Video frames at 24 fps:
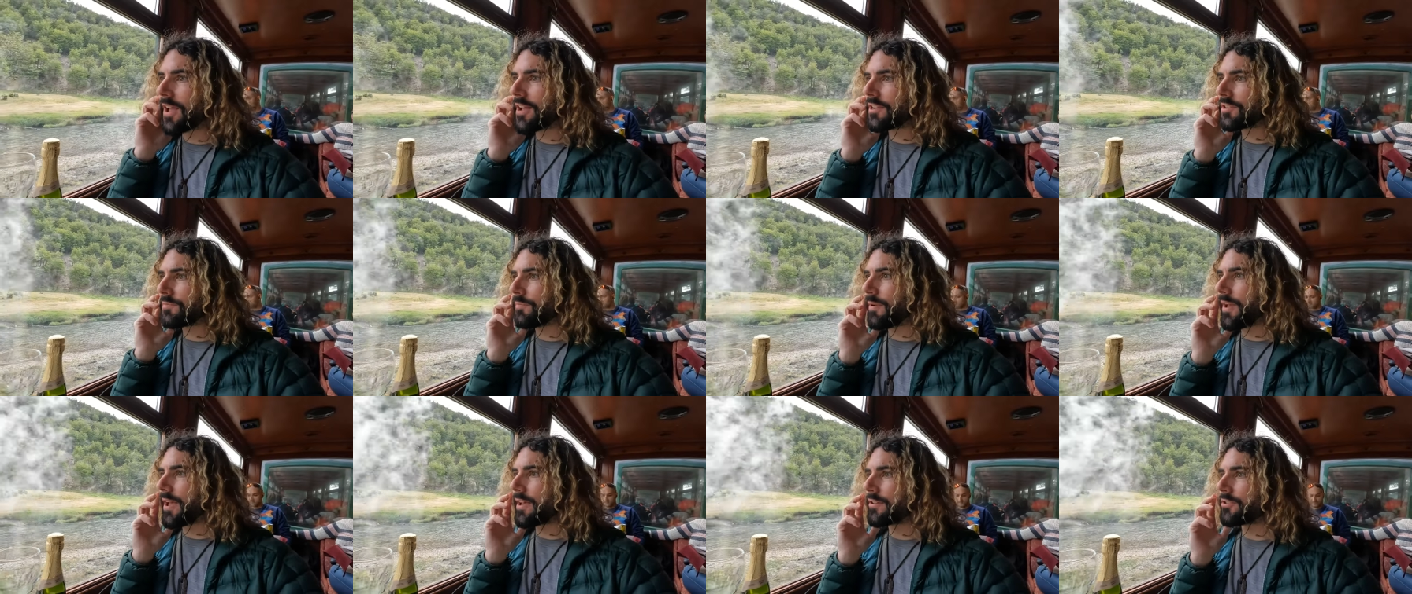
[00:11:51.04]

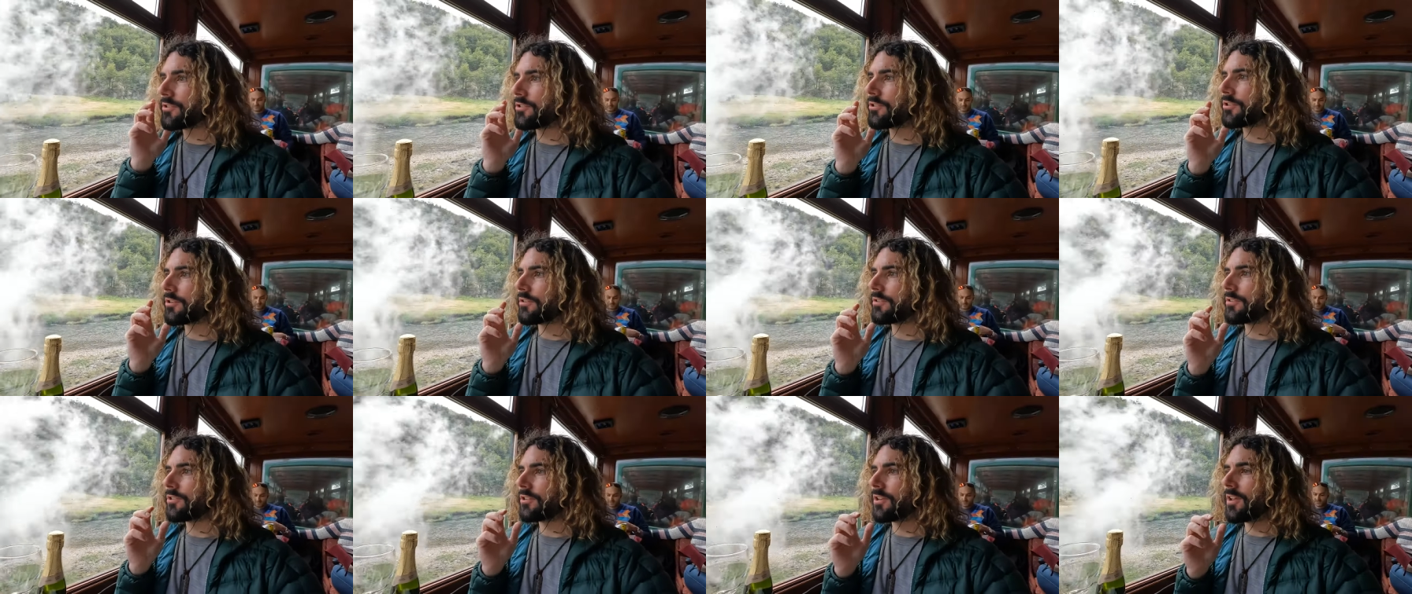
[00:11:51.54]
class
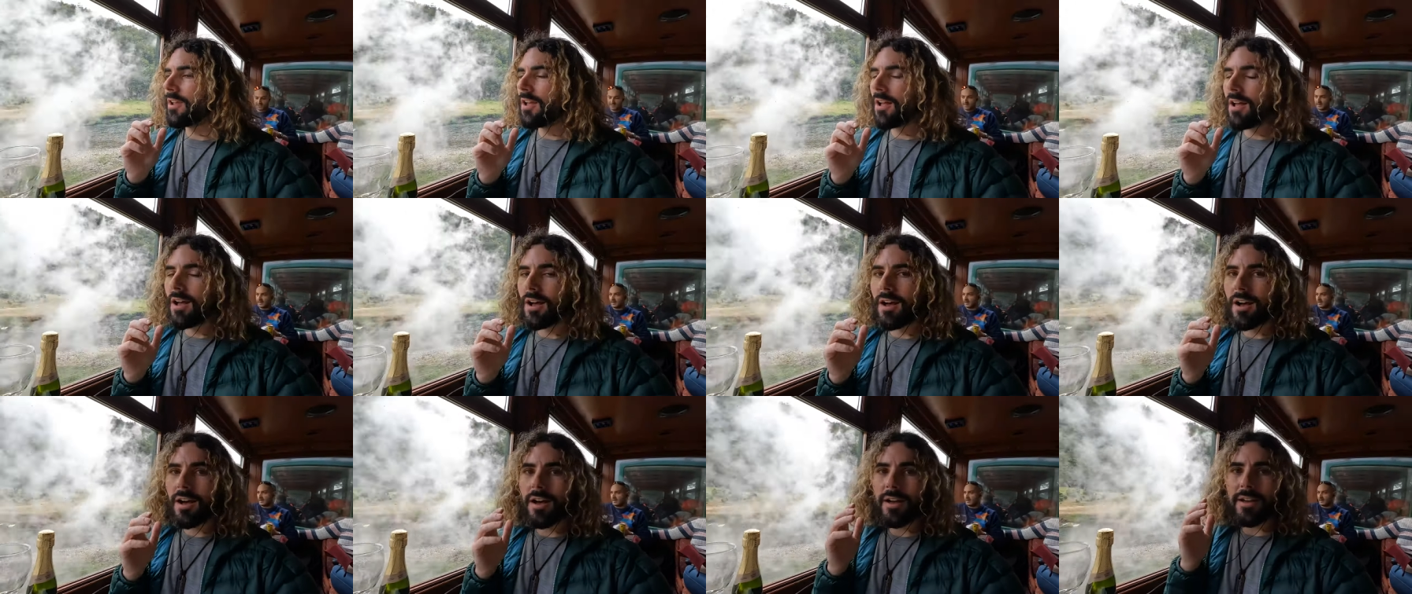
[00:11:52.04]
passengers.
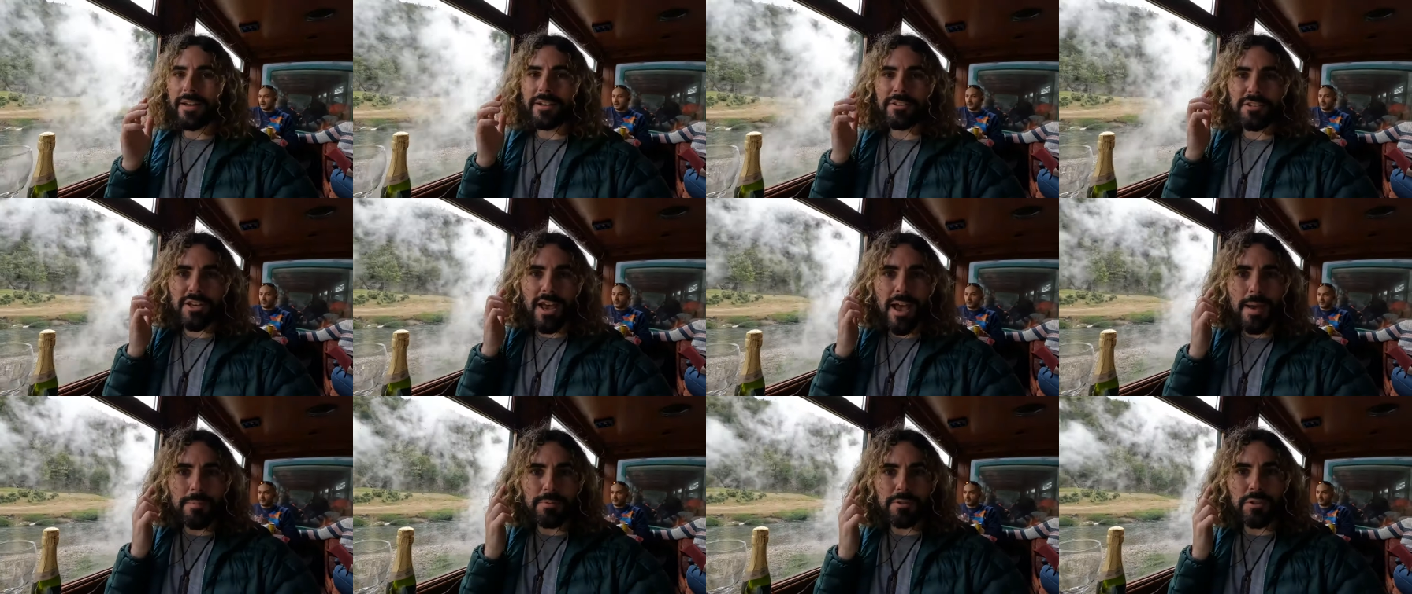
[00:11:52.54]
Uh,
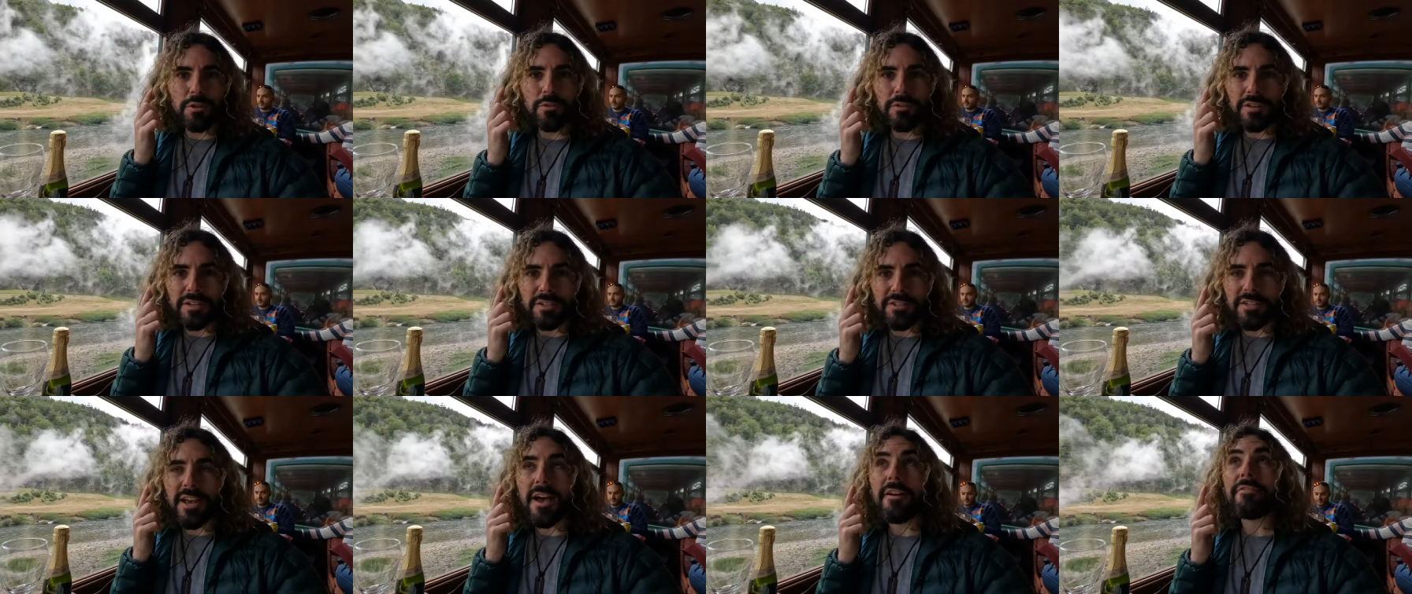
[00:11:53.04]
it's
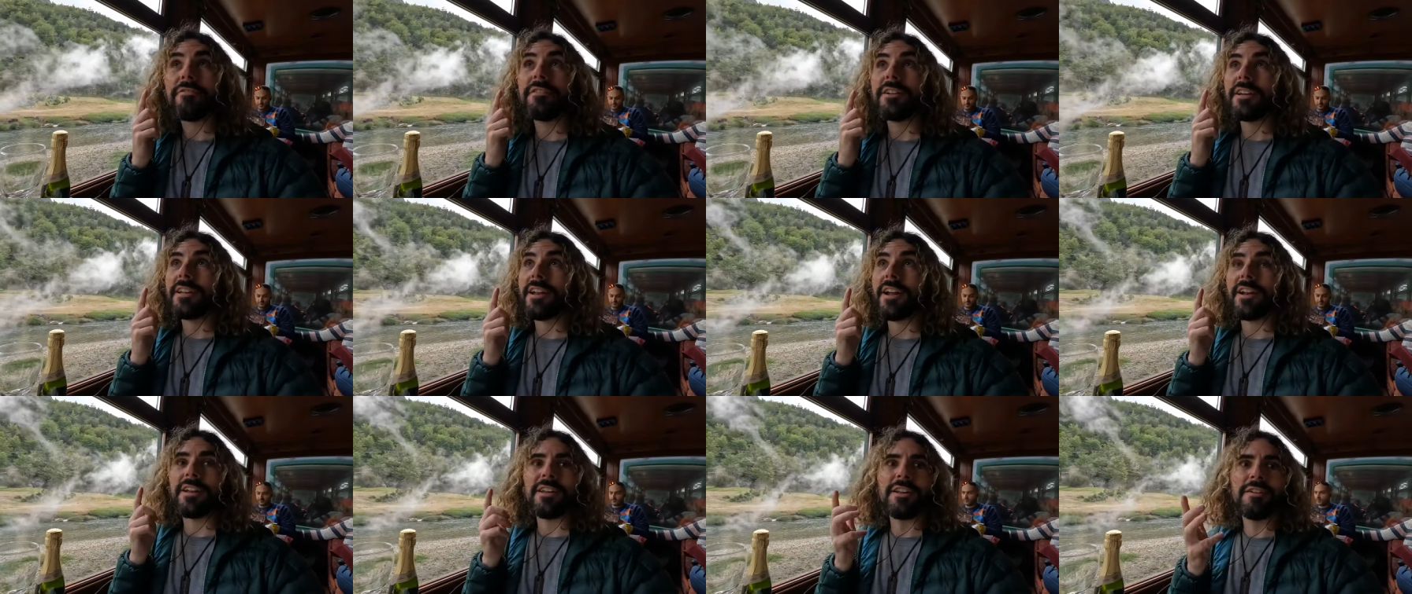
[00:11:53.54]
absolutely
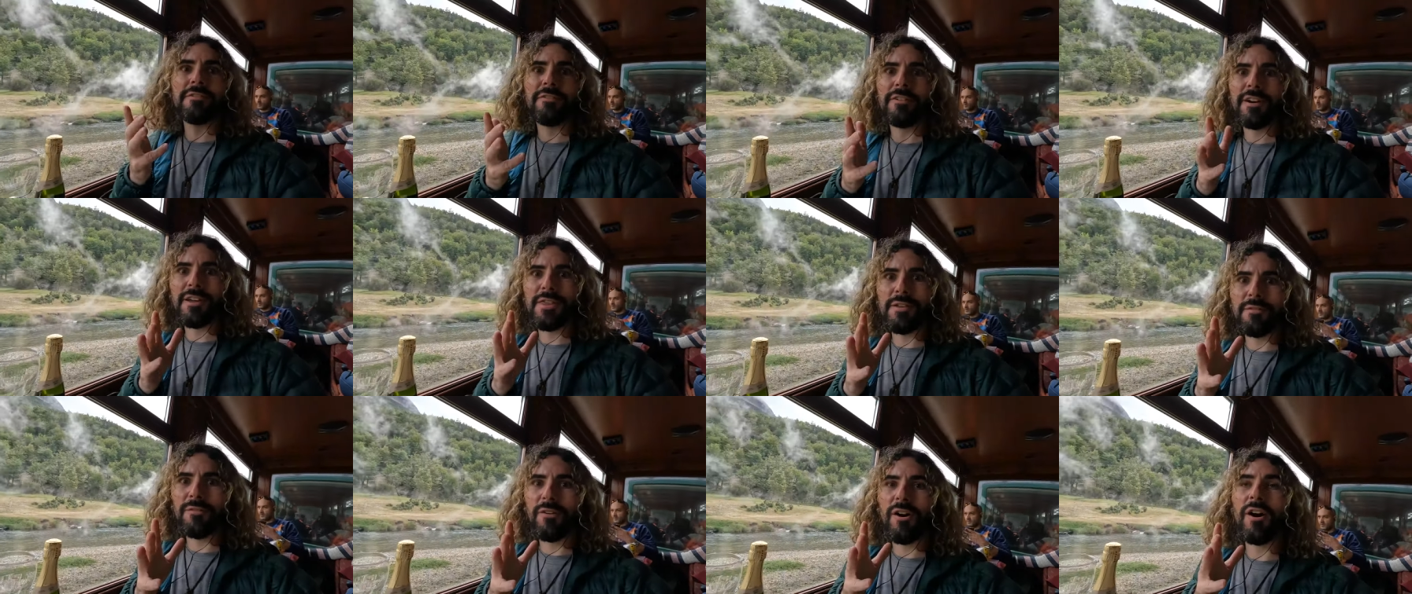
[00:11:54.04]
deafening. I need to
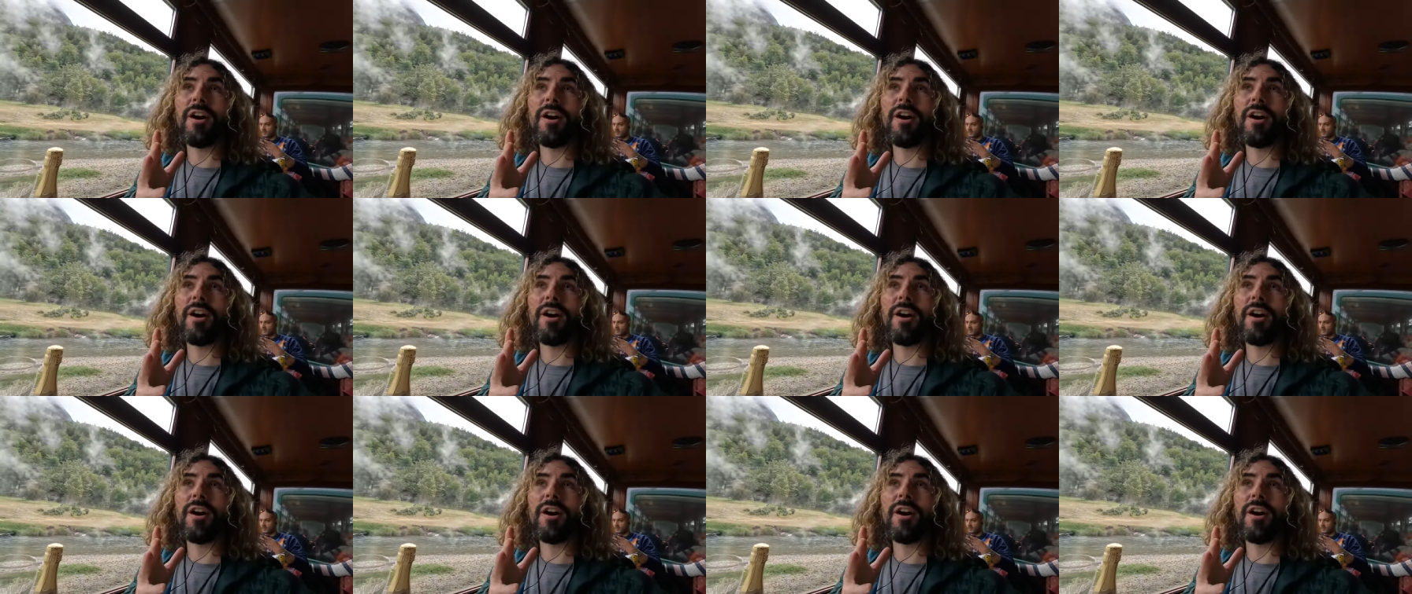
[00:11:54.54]
find the